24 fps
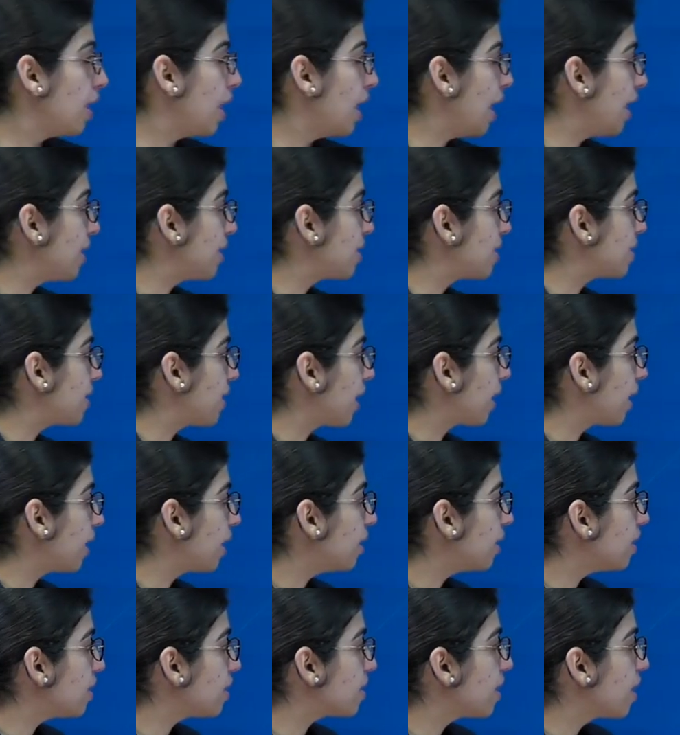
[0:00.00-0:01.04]
And
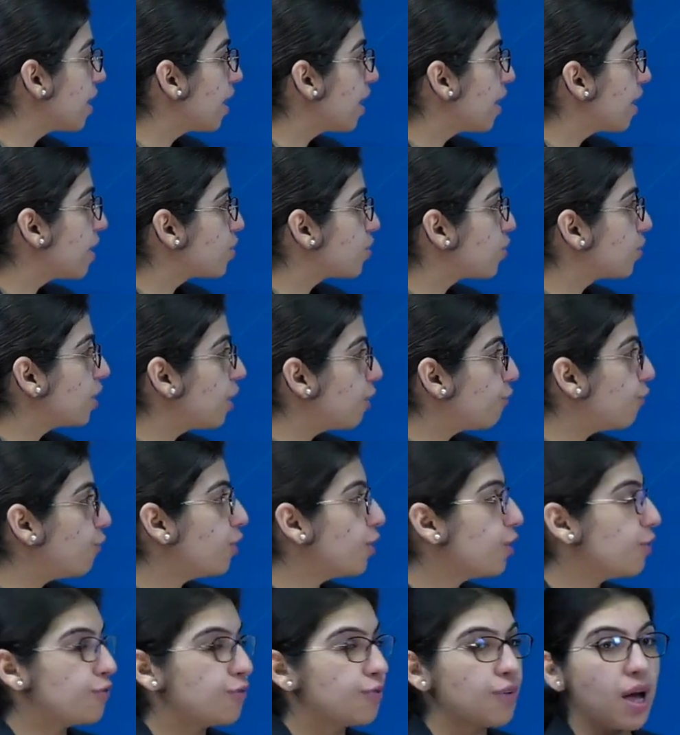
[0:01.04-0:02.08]
second is So
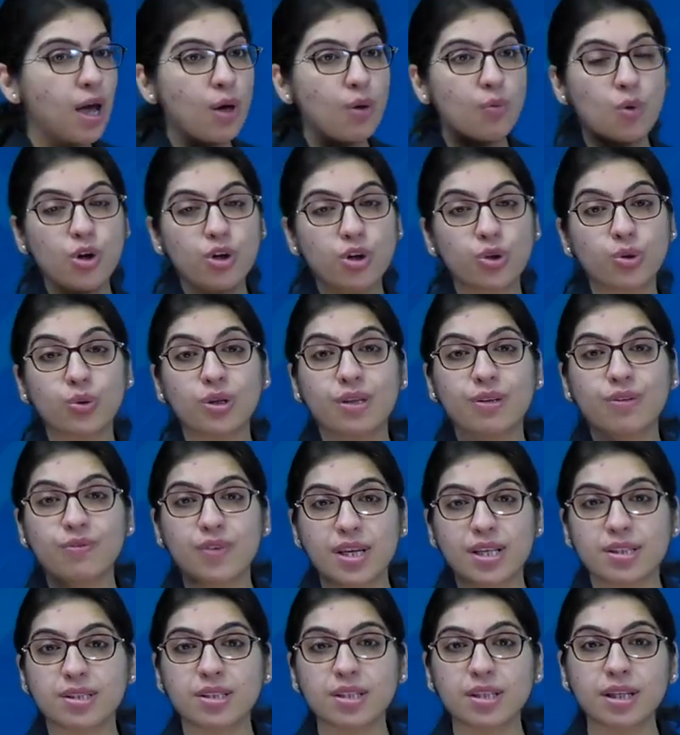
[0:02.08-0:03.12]
therefore, if I want to
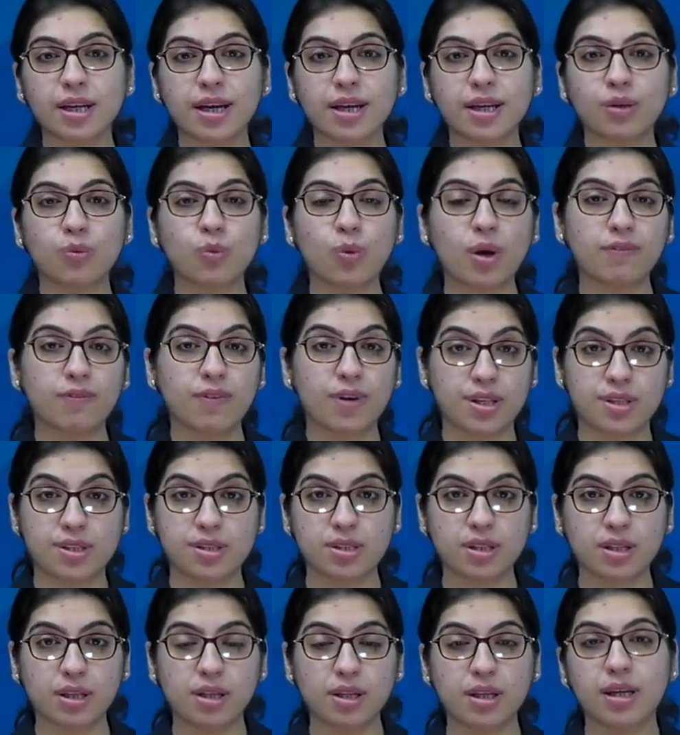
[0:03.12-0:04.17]
investigate one
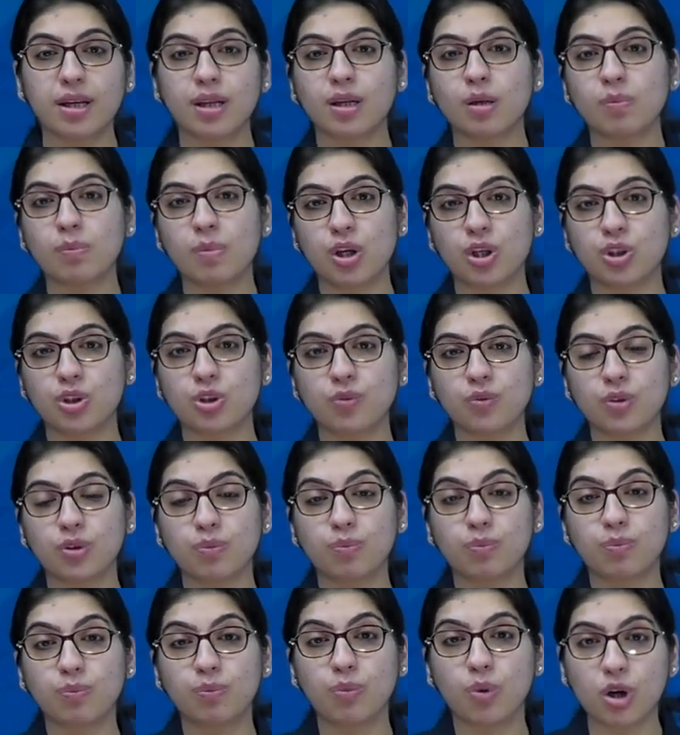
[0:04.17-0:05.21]
vessel in a patient
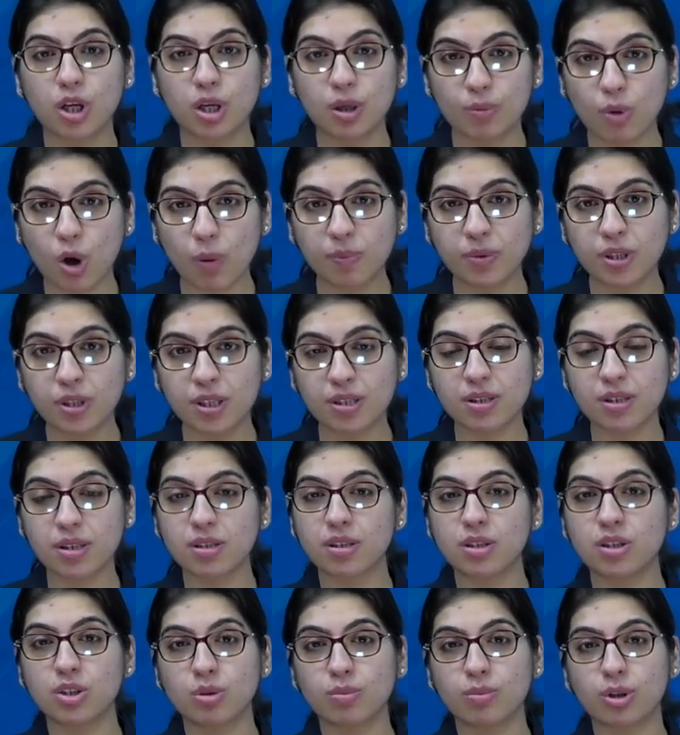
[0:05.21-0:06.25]
with hemoptysis
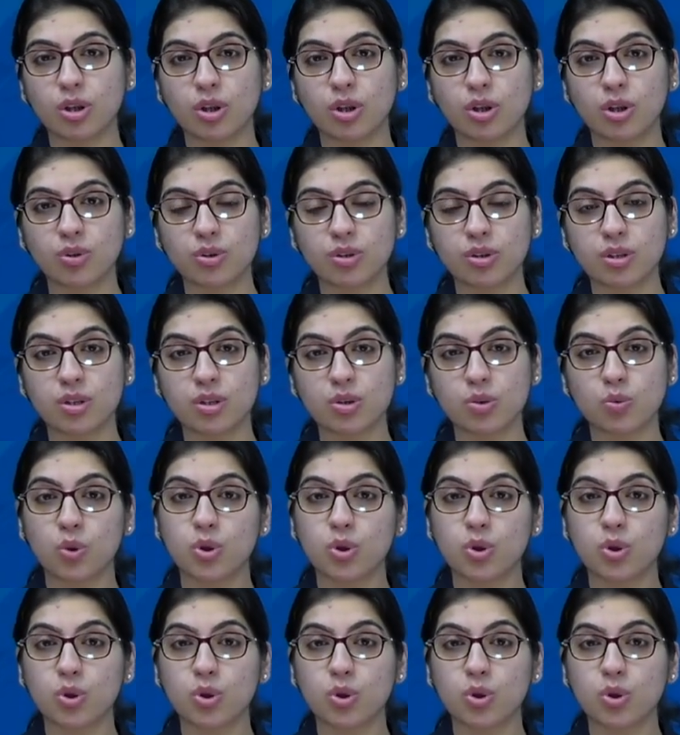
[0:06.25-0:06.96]
and tuberculosis,